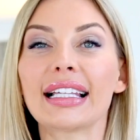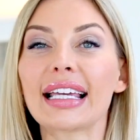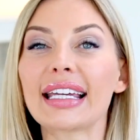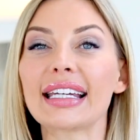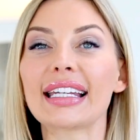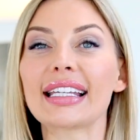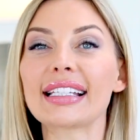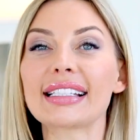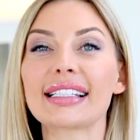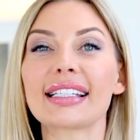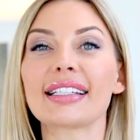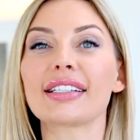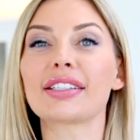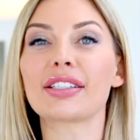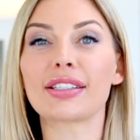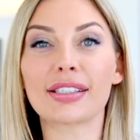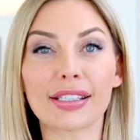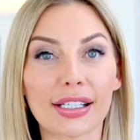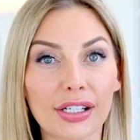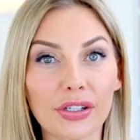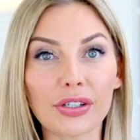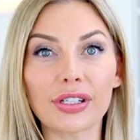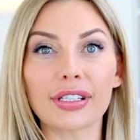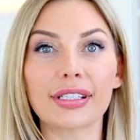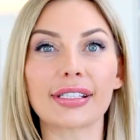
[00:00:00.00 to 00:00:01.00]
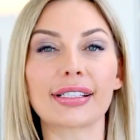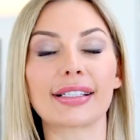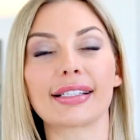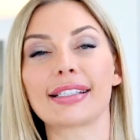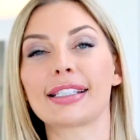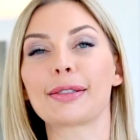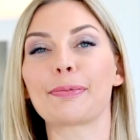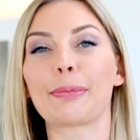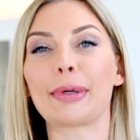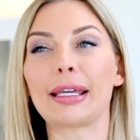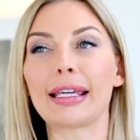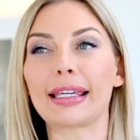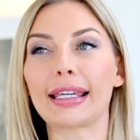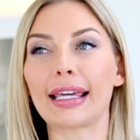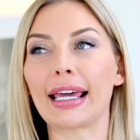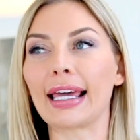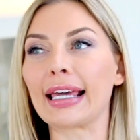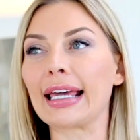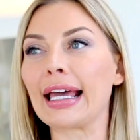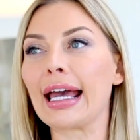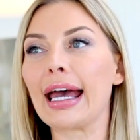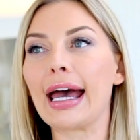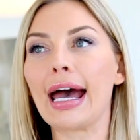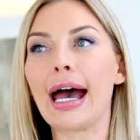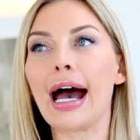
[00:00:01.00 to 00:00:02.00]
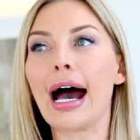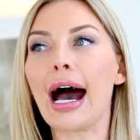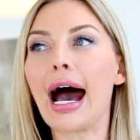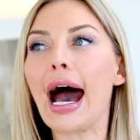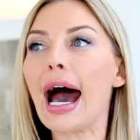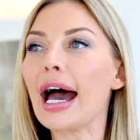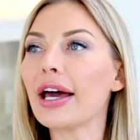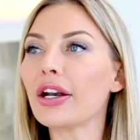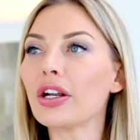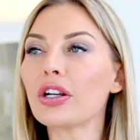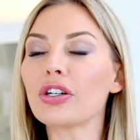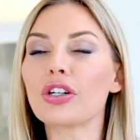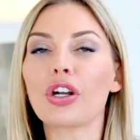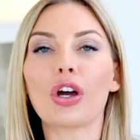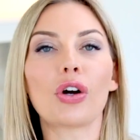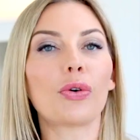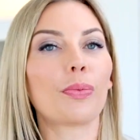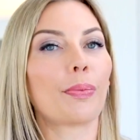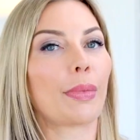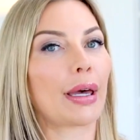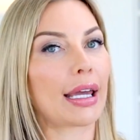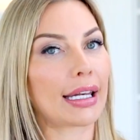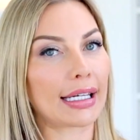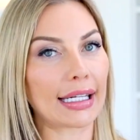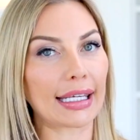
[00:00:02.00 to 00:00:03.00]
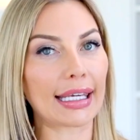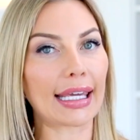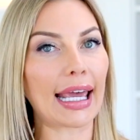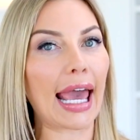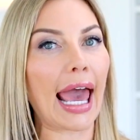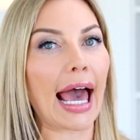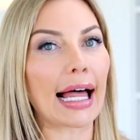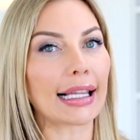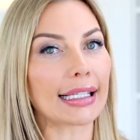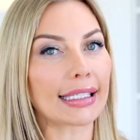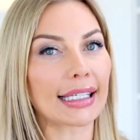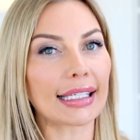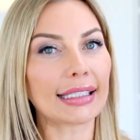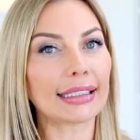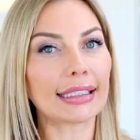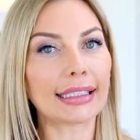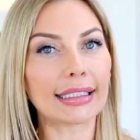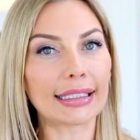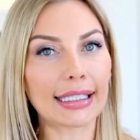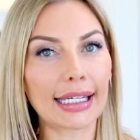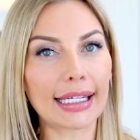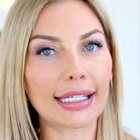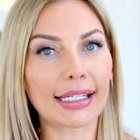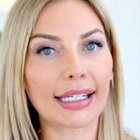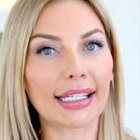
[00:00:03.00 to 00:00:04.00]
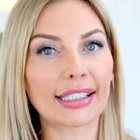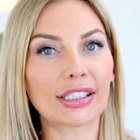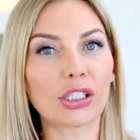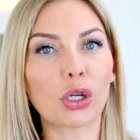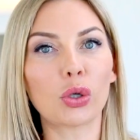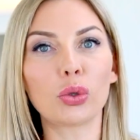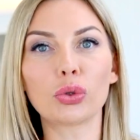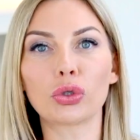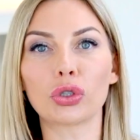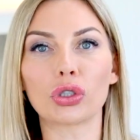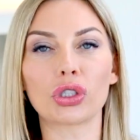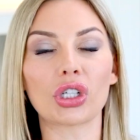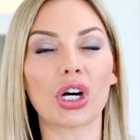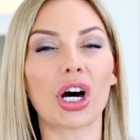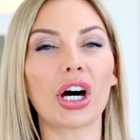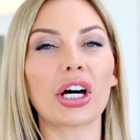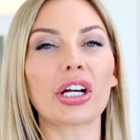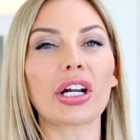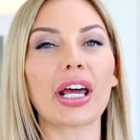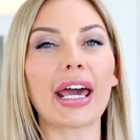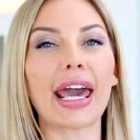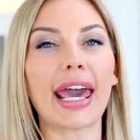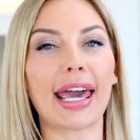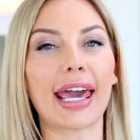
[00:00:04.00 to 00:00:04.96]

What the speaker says: Ladies, seriously speaking, I don't know many elegant ladies who do not